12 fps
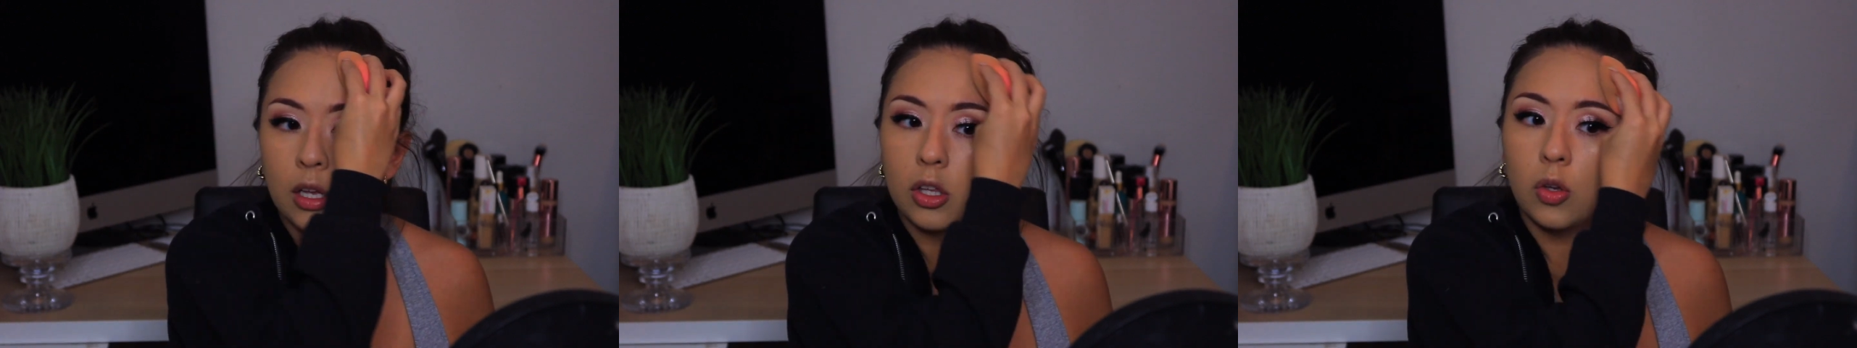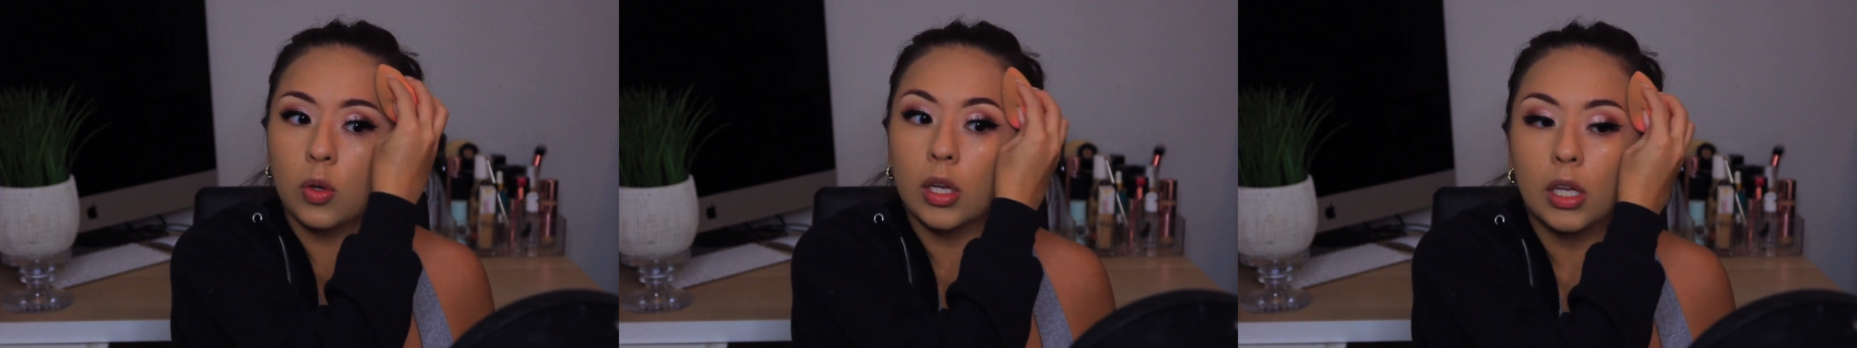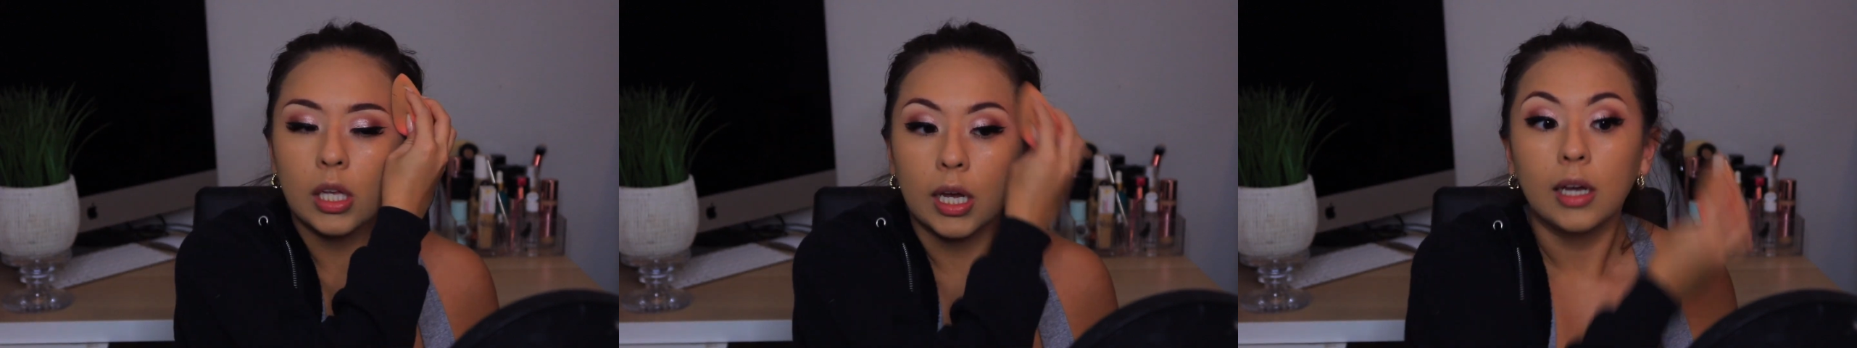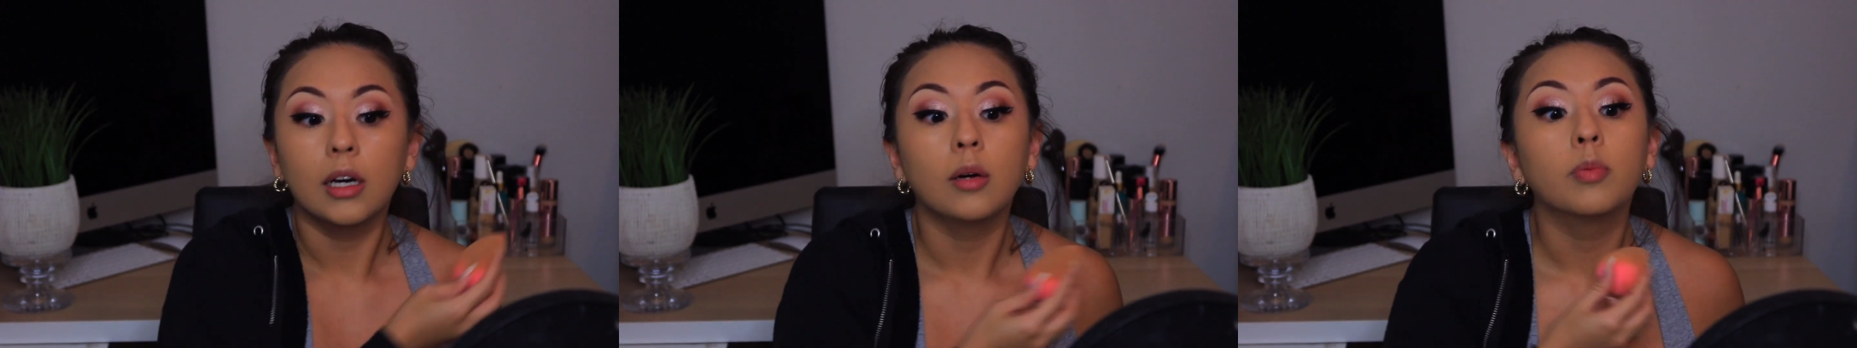you can
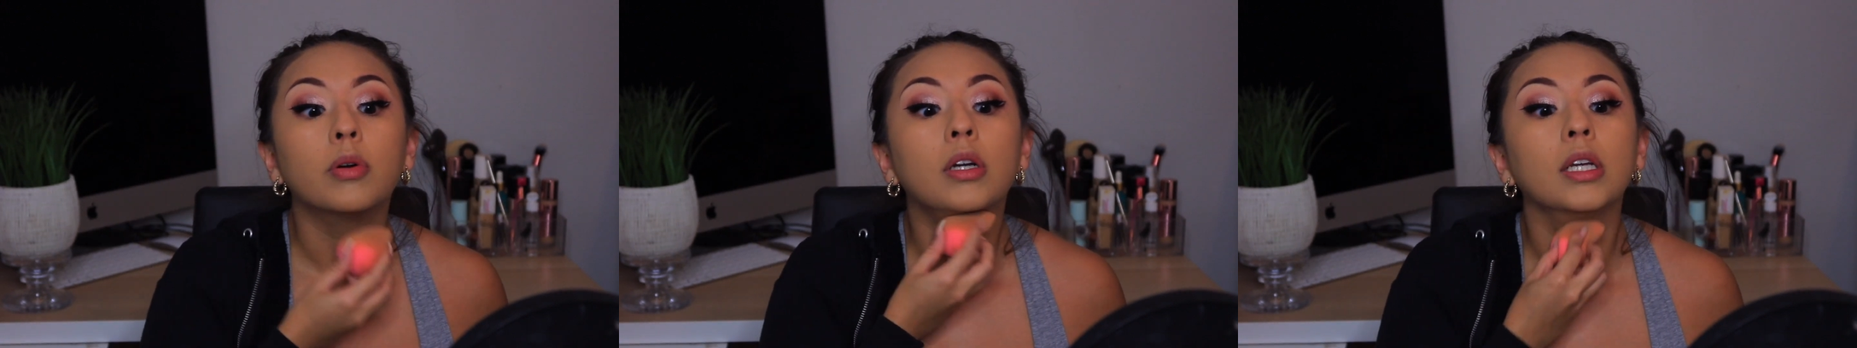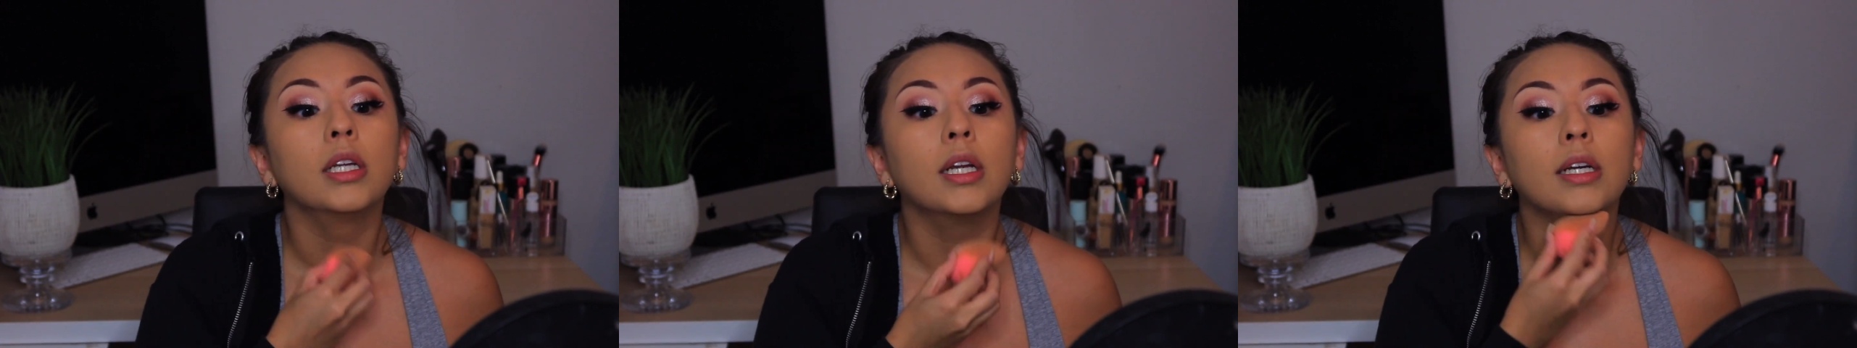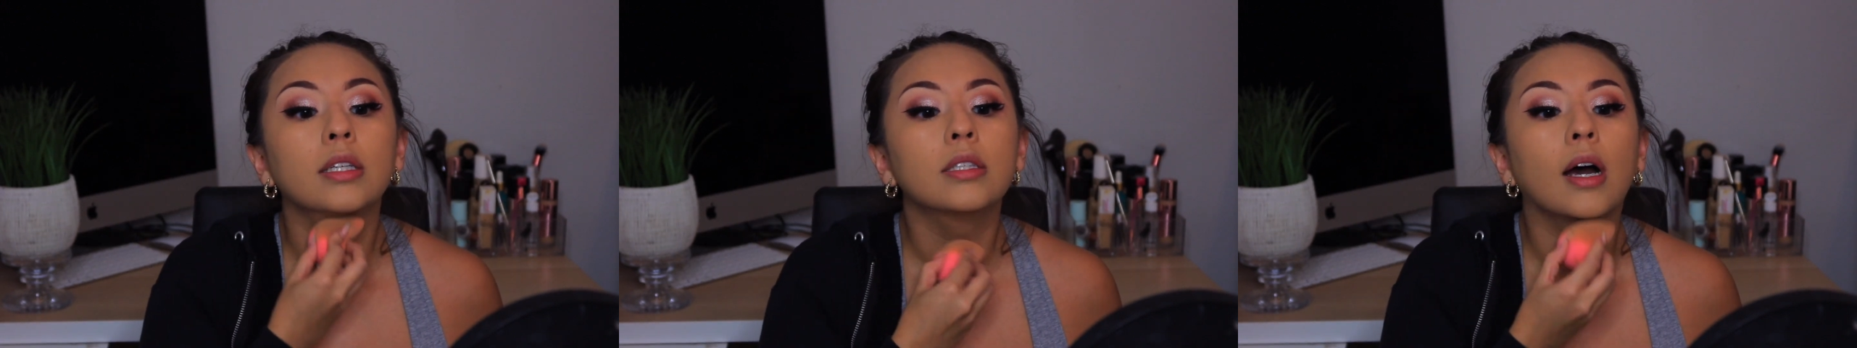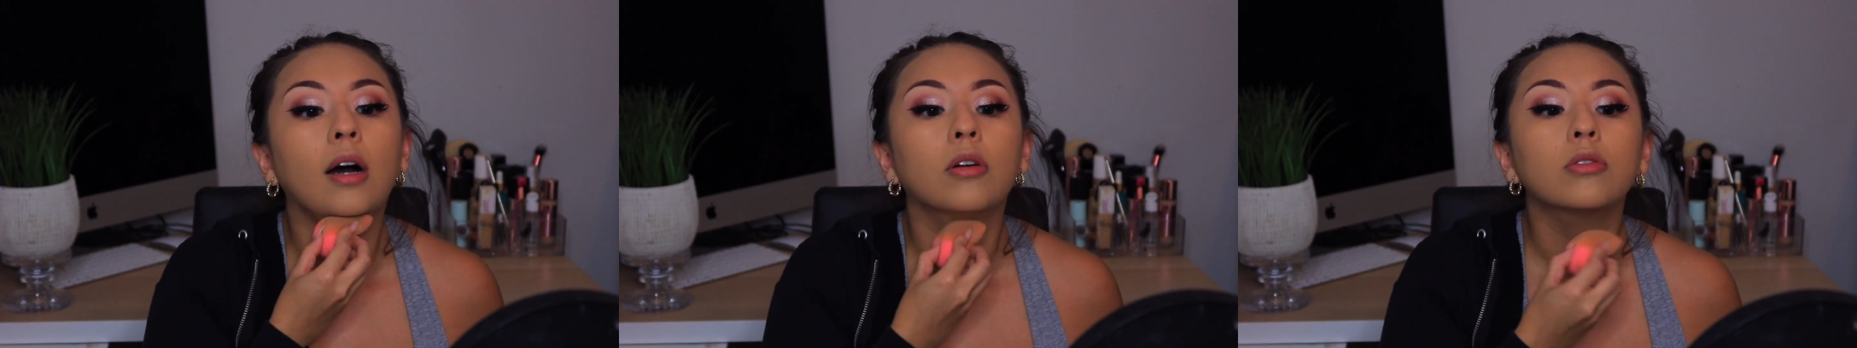get a pretty nice
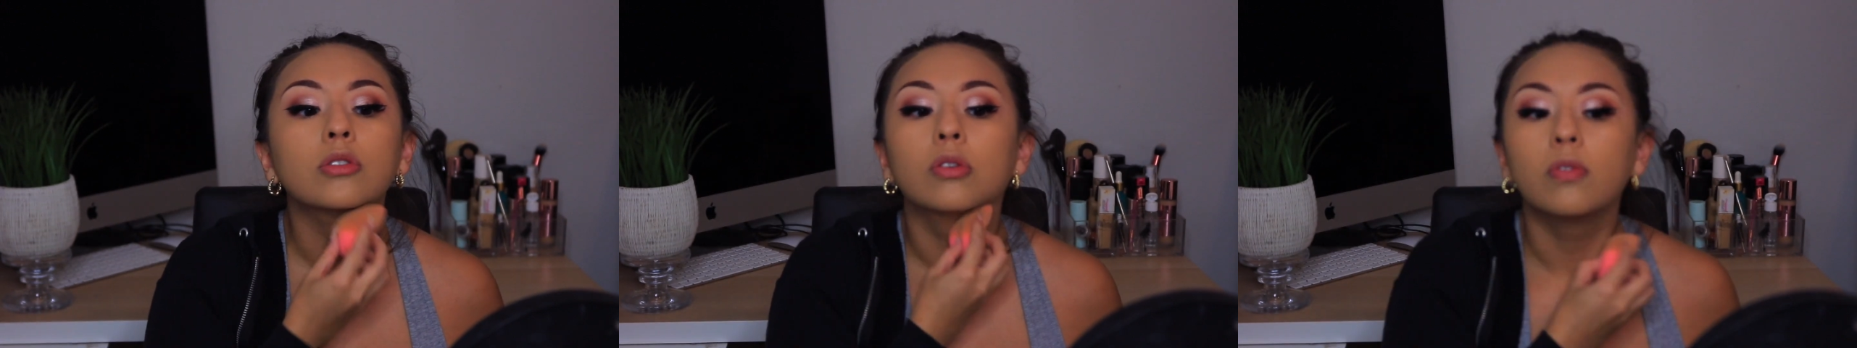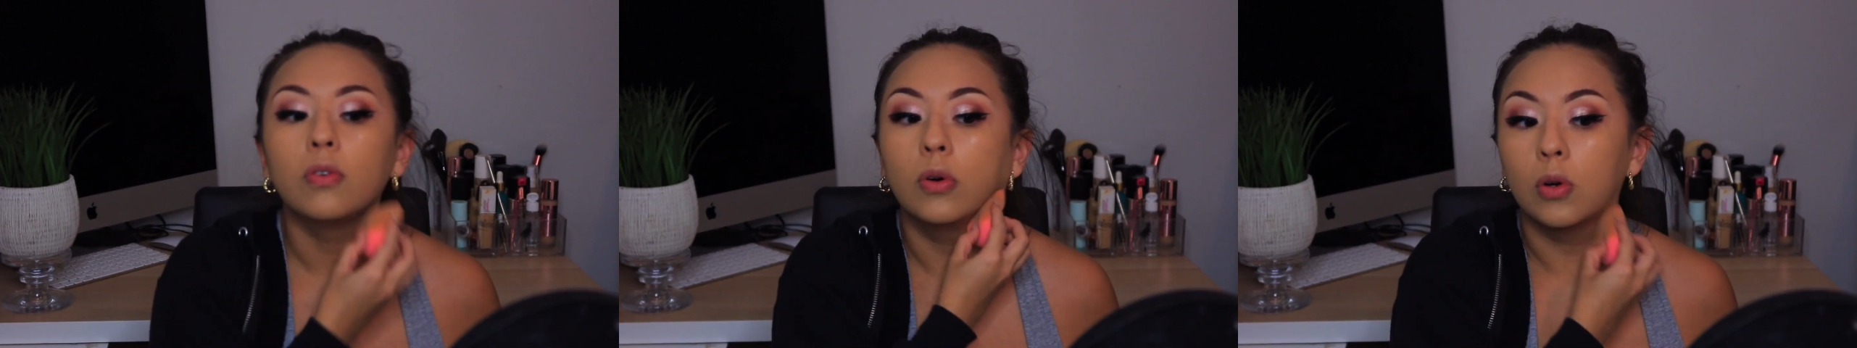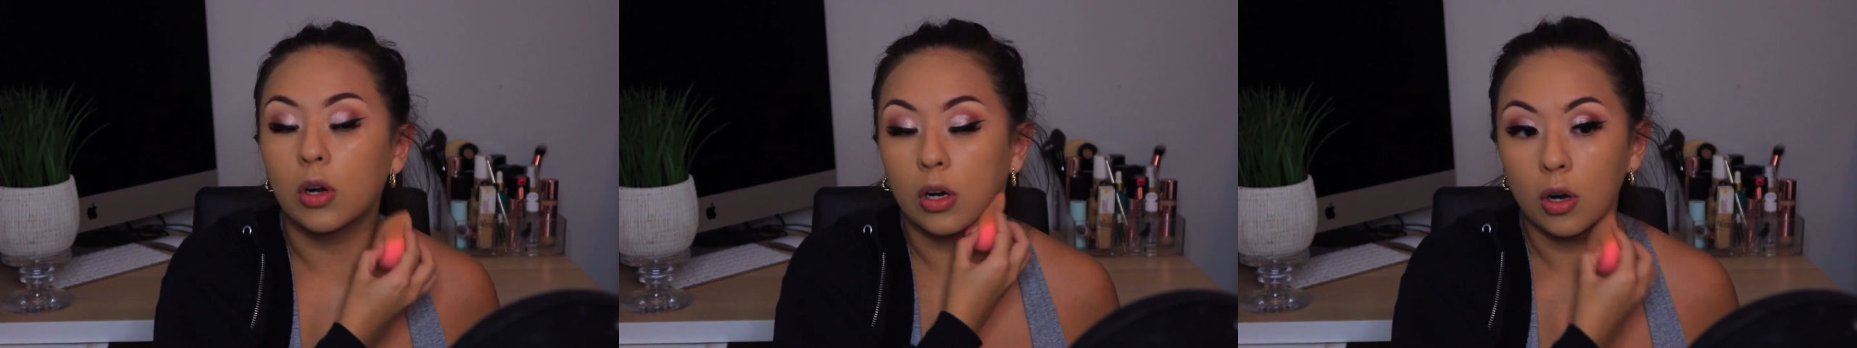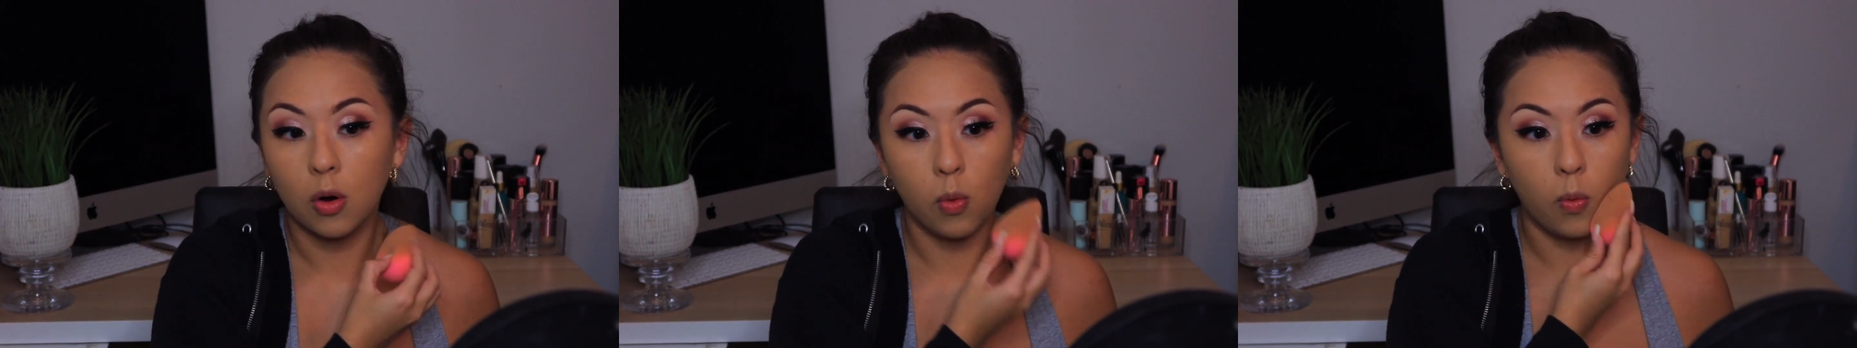house
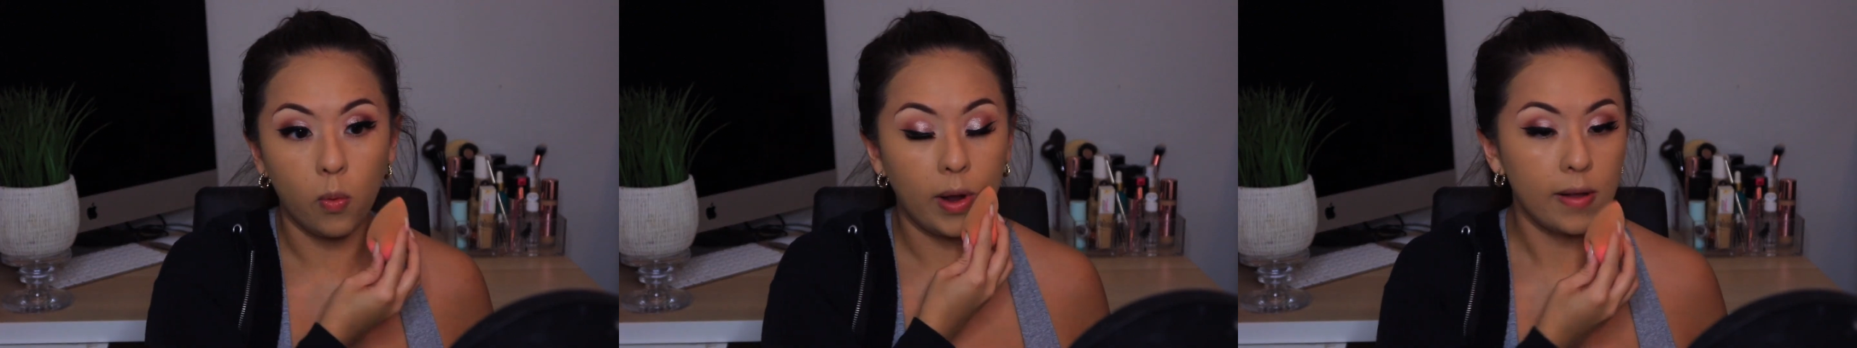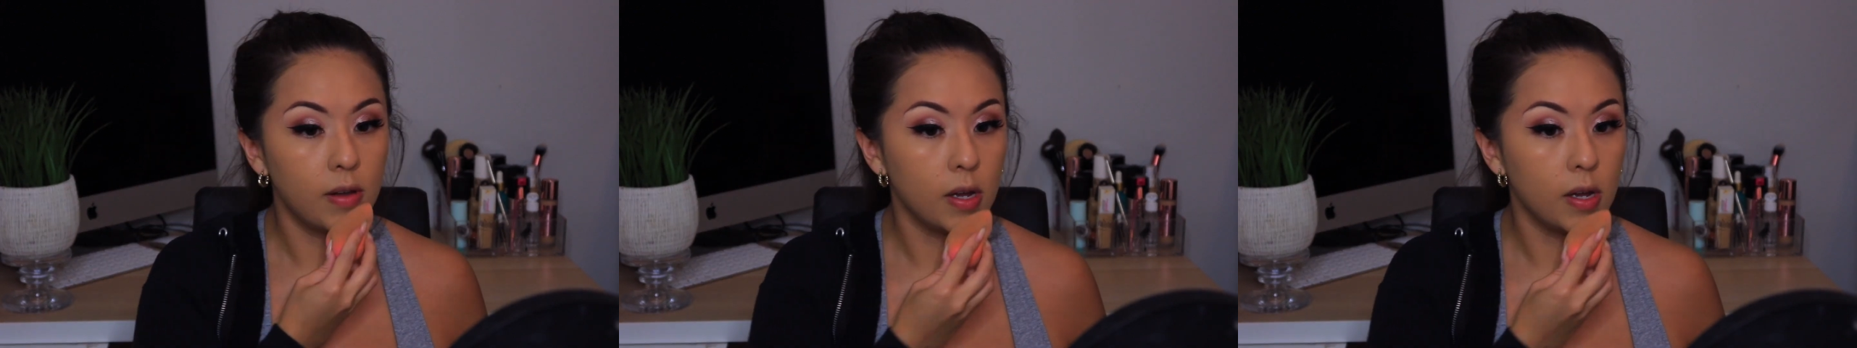for way